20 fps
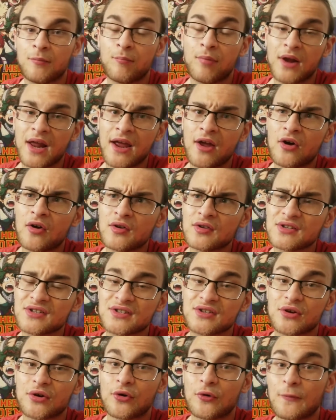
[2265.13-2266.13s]
But I
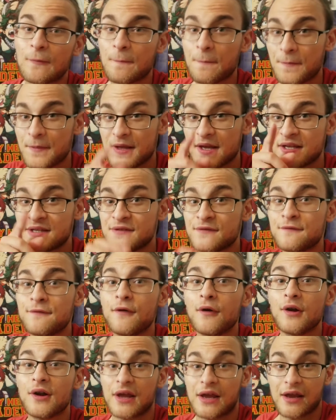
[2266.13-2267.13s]
also, it's
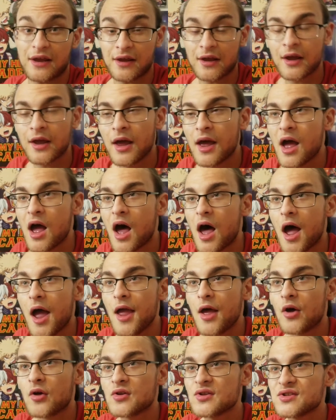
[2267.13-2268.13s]
funny, I
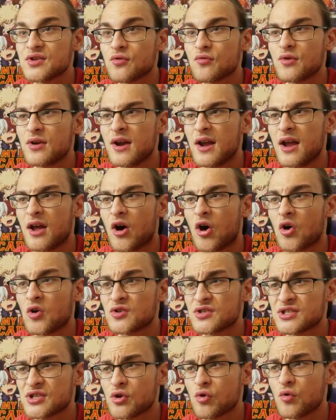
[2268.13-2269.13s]
also
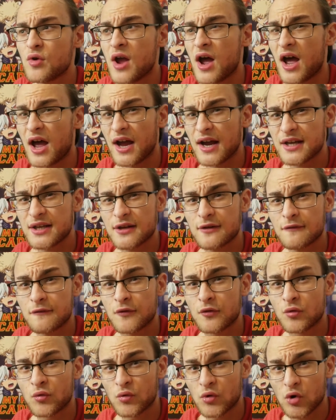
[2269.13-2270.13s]
kind of
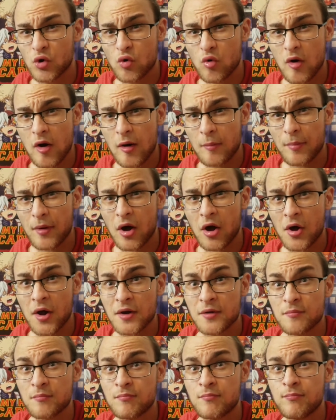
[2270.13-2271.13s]
grew up
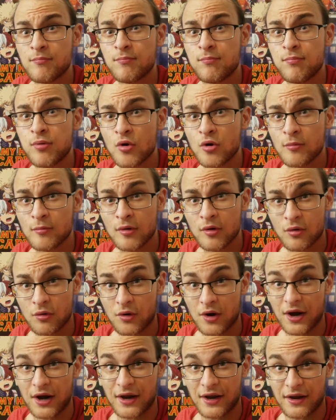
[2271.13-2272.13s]
on
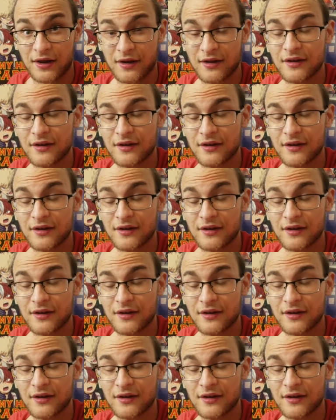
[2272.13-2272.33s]
Boomerang.